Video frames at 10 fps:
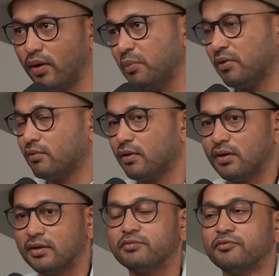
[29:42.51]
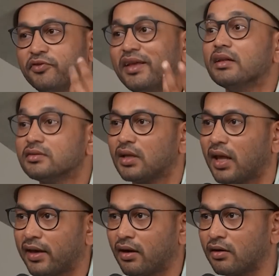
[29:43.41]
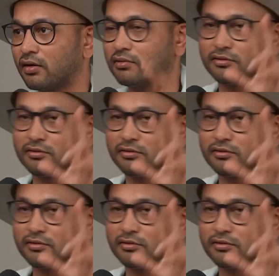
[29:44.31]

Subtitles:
I mean, it feels like our